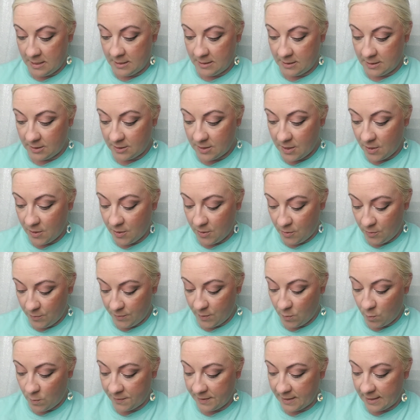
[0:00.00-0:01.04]
So
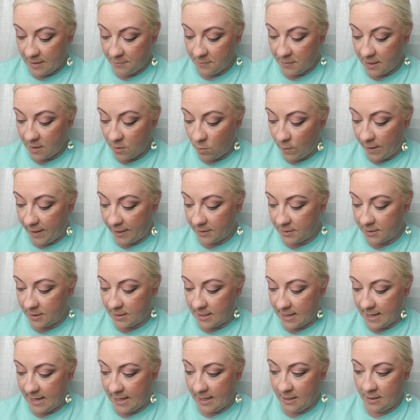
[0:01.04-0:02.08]
the one that I'm gonna wear
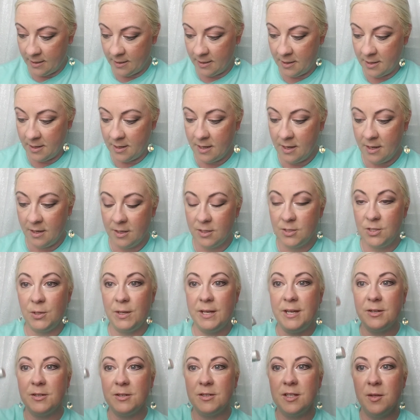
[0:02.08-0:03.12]
today. So
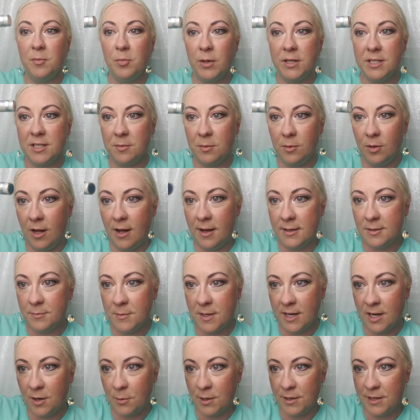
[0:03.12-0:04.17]
here's the Prism Gloss. I'm not
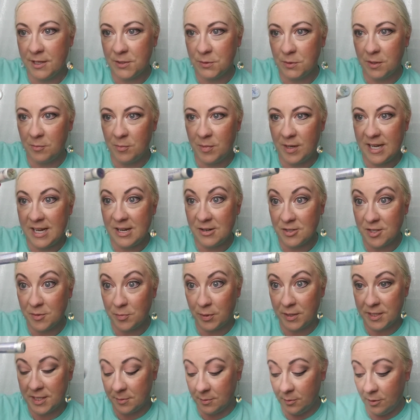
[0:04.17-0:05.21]
gonna wear this one, but here's the
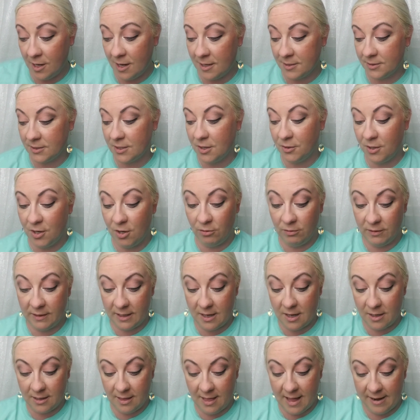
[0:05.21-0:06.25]
Prism Gloss. I'll go
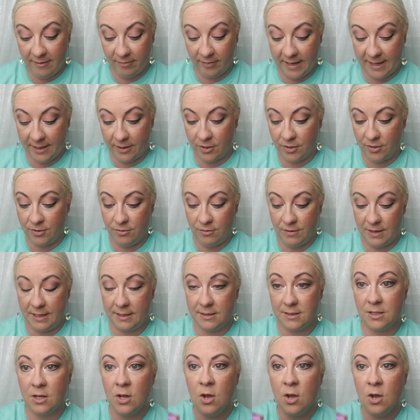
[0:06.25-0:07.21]
live later and do these.